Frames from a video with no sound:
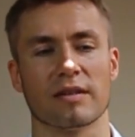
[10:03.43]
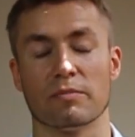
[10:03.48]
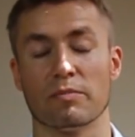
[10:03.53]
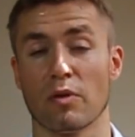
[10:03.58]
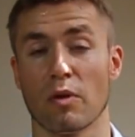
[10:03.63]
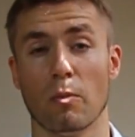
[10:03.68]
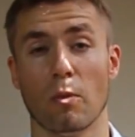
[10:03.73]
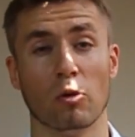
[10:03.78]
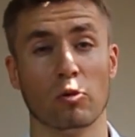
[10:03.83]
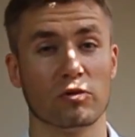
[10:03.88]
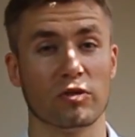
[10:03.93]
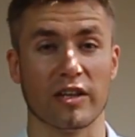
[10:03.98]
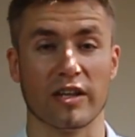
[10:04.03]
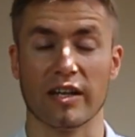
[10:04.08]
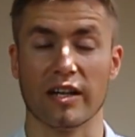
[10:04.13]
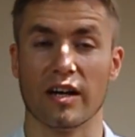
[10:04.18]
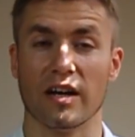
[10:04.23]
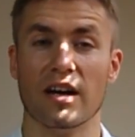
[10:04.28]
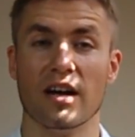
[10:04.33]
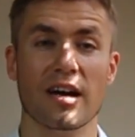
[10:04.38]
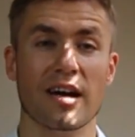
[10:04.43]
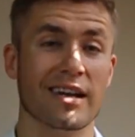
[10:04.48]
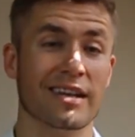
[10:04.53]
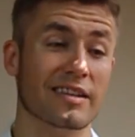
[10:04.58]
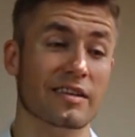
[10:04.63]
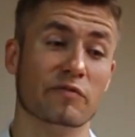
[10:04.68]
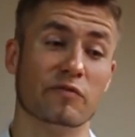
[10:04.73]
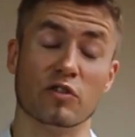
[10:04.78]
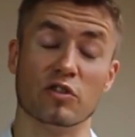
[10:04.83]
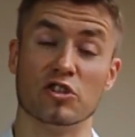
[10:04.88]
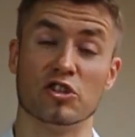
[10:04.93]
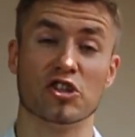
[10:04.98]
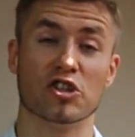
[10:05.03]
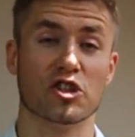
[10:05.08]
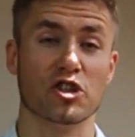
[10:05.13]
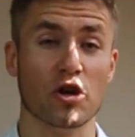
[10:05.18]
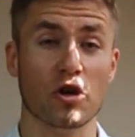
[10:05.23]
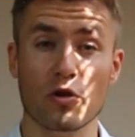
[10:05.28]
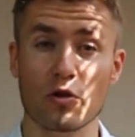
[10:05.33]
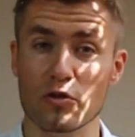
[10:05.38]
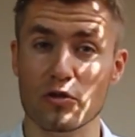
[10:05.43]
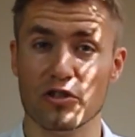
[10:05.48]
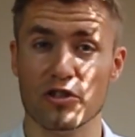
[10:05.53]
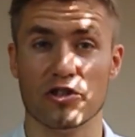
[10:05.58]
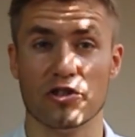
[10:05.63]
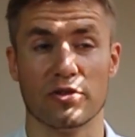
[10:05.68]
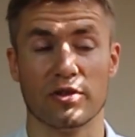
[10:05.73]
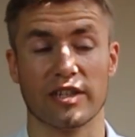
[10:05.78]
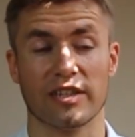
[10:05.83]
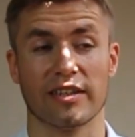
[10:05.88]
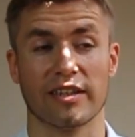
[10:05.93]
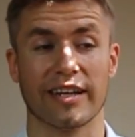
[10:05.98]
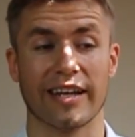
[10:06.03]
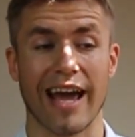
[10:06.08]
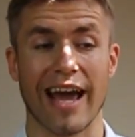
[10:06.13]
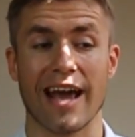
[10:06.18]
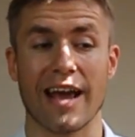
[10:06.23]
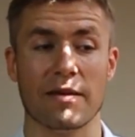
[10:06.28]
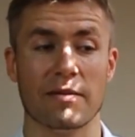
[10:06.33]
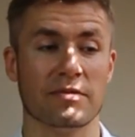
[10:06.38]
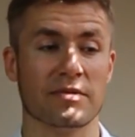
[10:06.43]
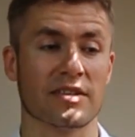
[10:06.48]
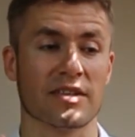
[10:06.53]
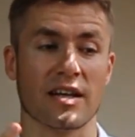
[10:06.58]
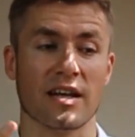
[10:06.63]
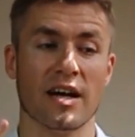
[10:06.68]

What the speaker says: and promoting different shoes during the games.